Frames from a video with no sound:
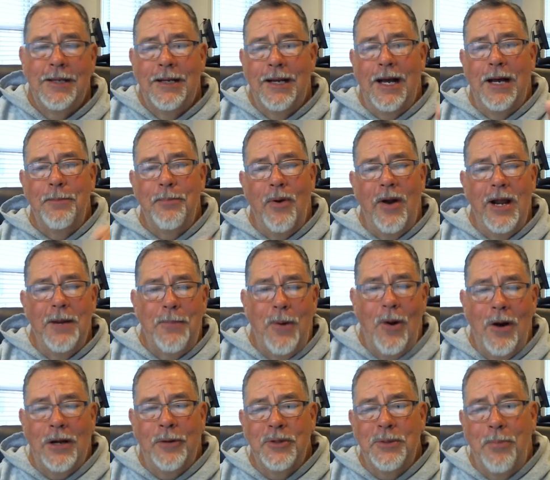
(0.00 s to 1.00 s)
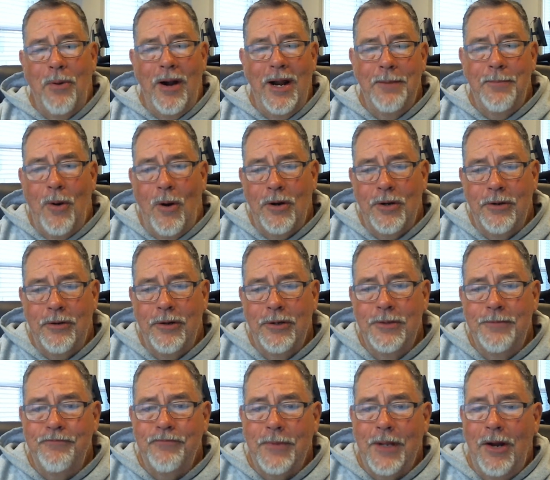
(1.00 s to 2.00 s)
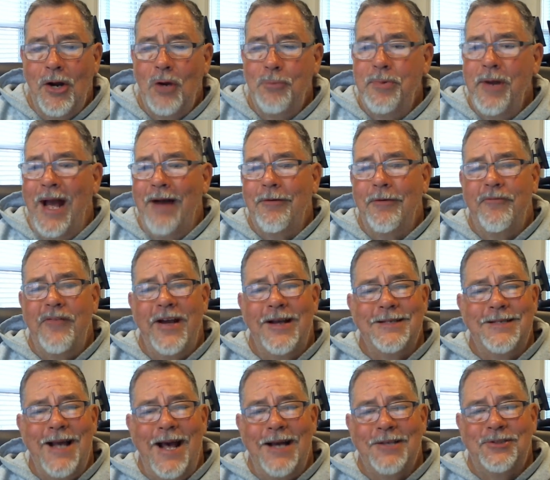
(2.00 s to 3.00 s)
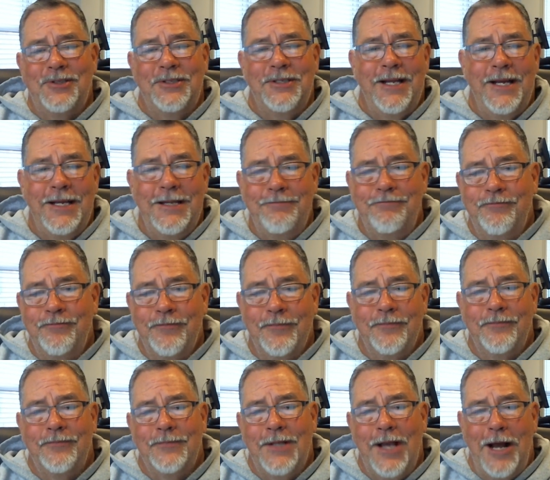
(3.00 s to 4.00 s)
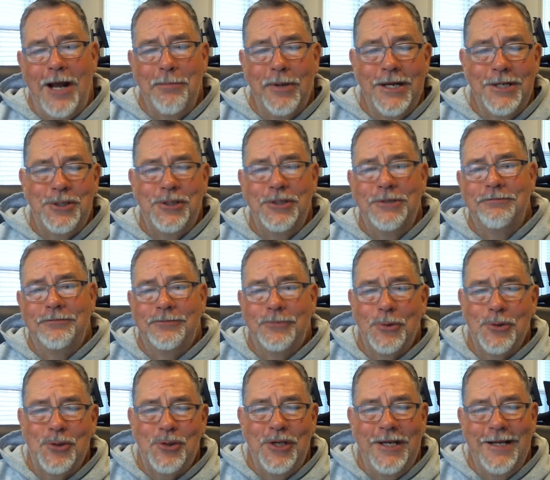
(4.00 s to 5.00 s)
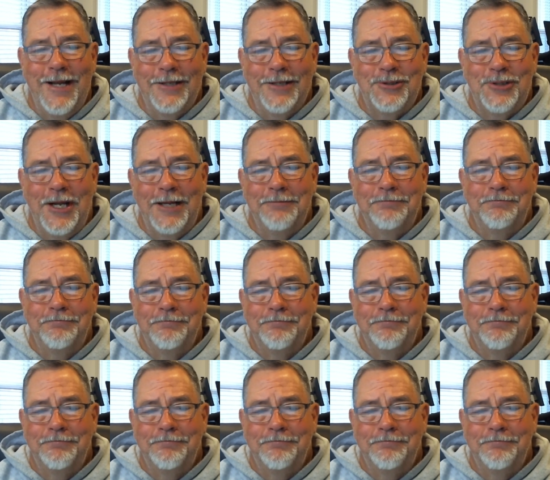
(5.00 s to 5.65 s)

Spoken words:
I'm Brian Parker with the Brian Parker Group. I hope you have a fantastic day. God bless you. We'll see you next time.